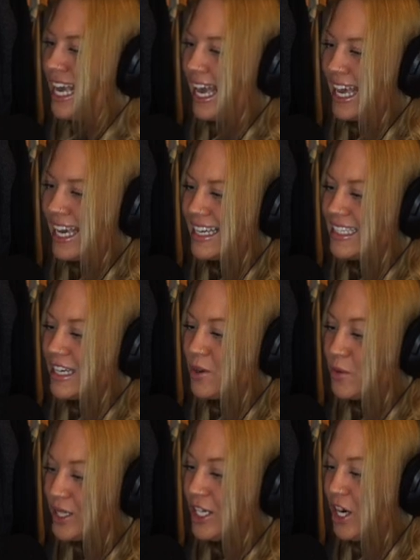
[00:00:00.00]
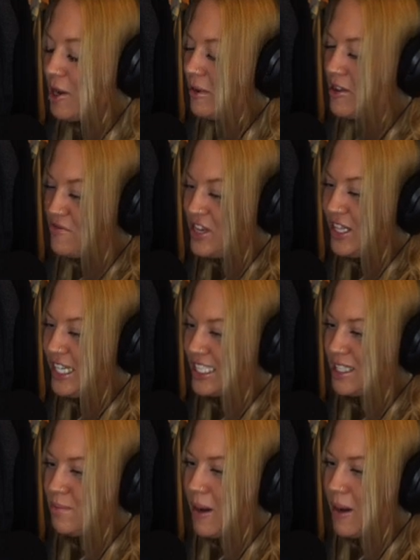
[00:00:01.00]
and it really hurt my feelings.